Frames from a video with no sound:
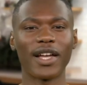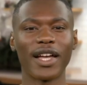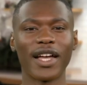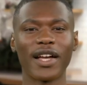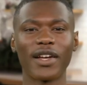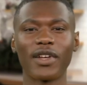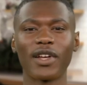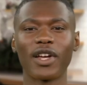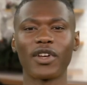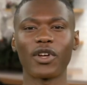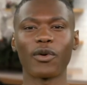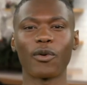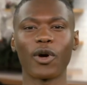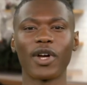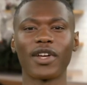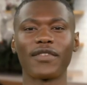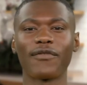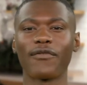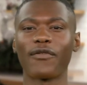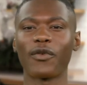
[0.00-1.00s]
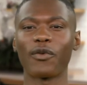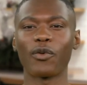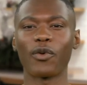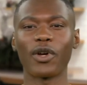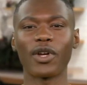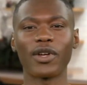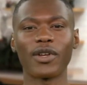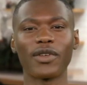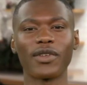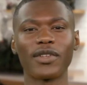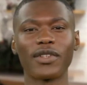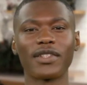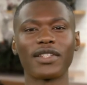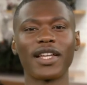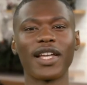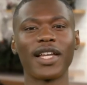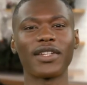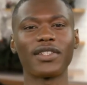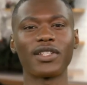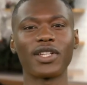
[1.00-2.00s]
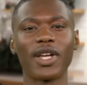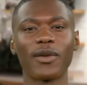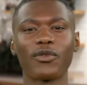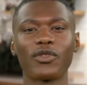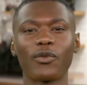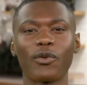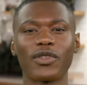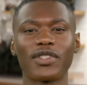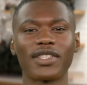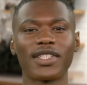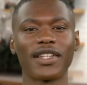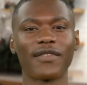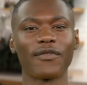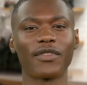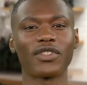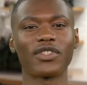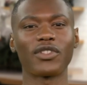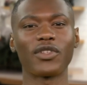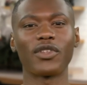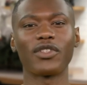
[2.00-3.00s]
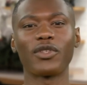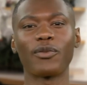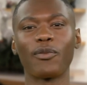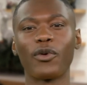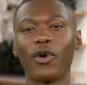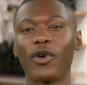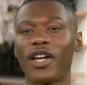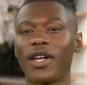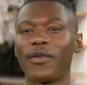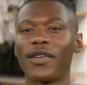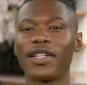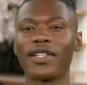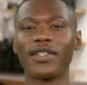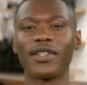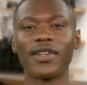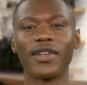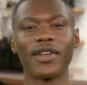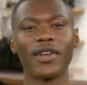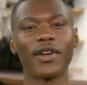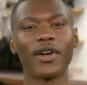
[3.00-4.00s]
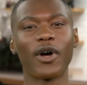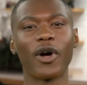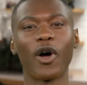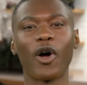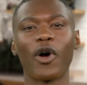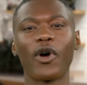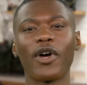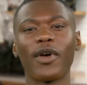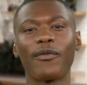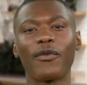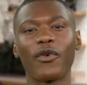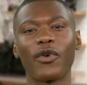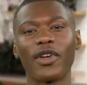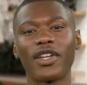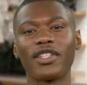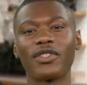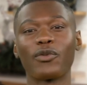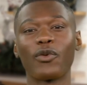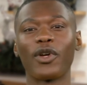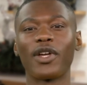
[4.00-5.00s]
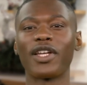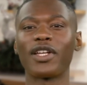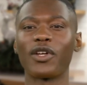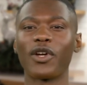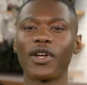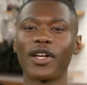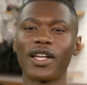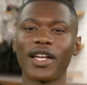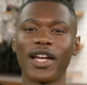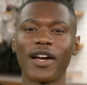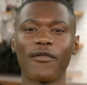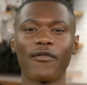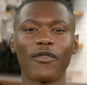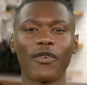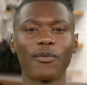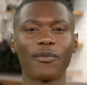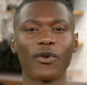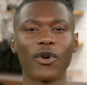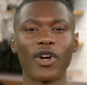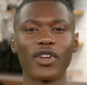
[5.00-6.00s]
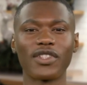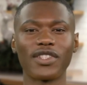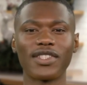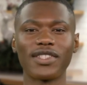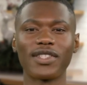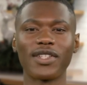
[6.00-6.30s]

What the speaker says: and leather-bodied footwear. Tank tops or sleeveless shirts are prohibited. All employees working on an Elford project